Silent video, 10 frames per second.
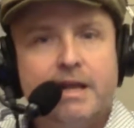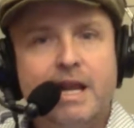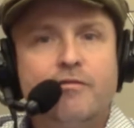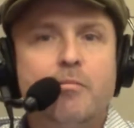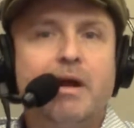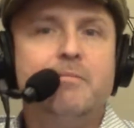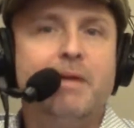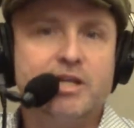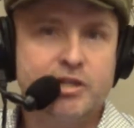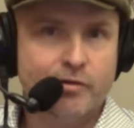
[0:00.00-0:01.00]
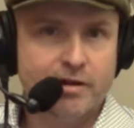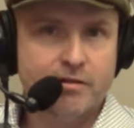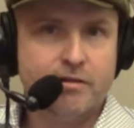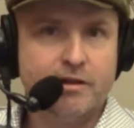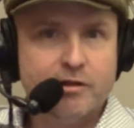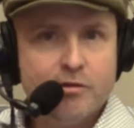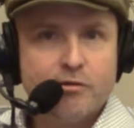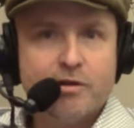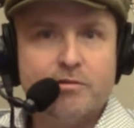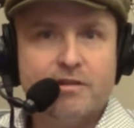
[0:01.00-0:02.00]
never mind measure anything. Do you
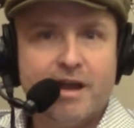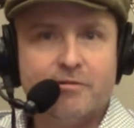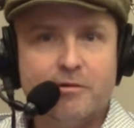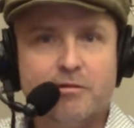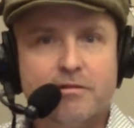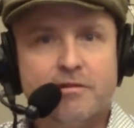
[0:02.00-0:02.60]
agree with that, Ruth?